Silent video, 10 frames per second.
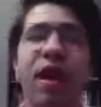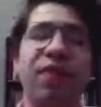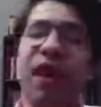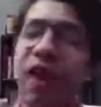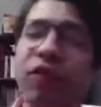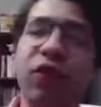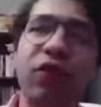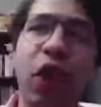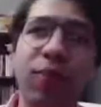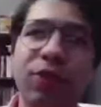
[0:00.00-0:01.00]
and the heavier
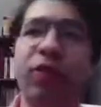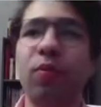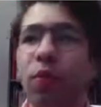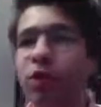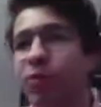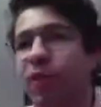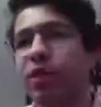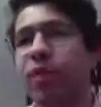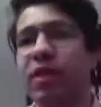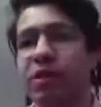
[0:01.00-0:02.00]
the object, the more
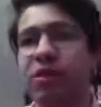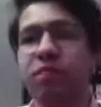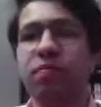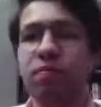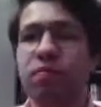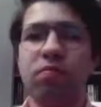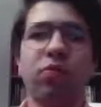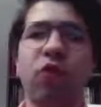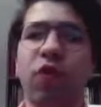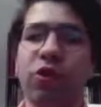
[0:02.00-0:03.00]
space bends.
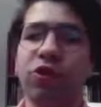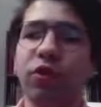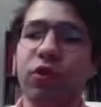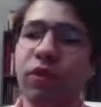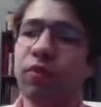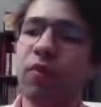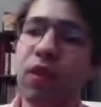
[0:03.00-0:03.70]
So far, so good.